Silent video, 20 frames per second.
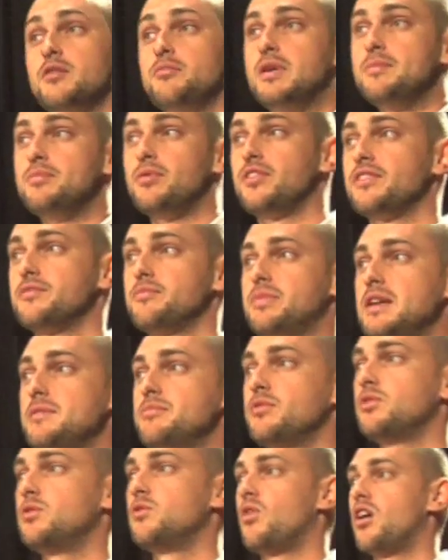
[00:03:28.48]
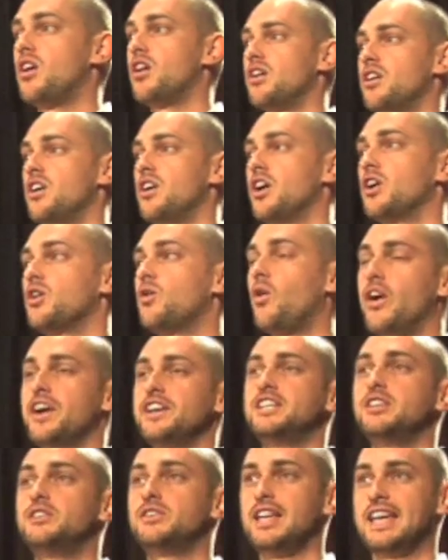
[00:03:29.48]
People who are
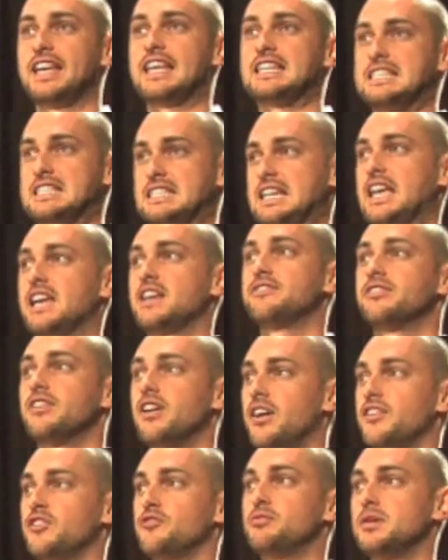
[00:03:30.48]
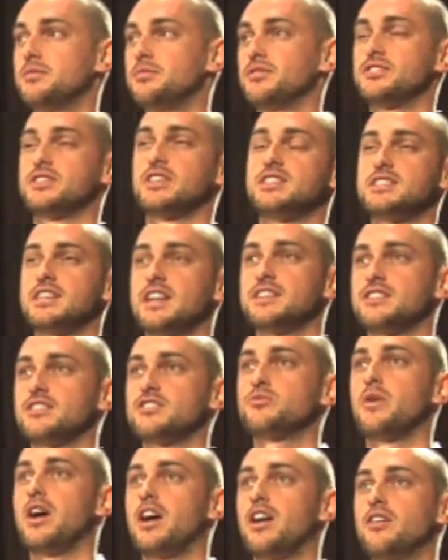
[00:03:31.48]
going to take a stand for other people's success
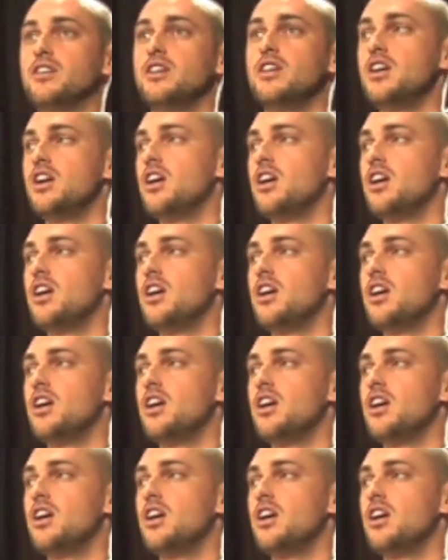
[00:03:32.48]
as well.